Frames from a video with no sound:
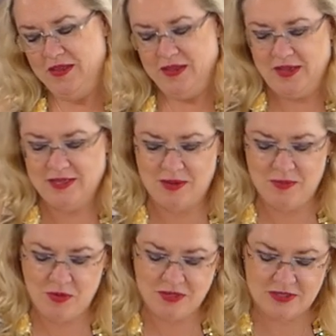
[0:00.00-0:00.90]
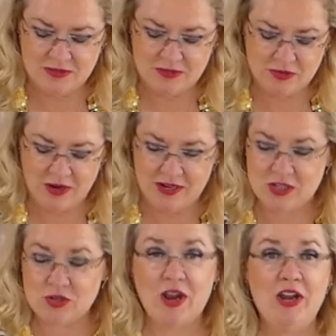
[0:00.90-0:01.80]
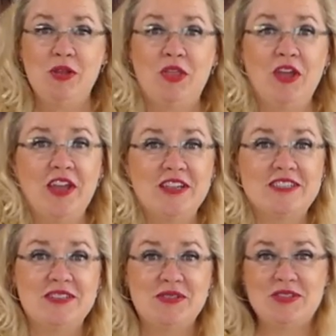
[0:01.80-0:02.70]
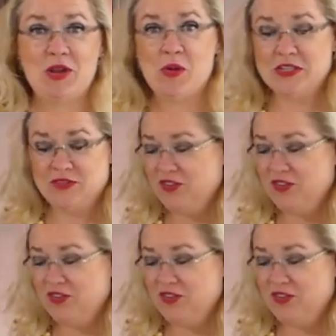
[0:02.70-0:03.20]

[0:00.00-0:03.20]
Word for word: Because I'm always trying to try new things. It's always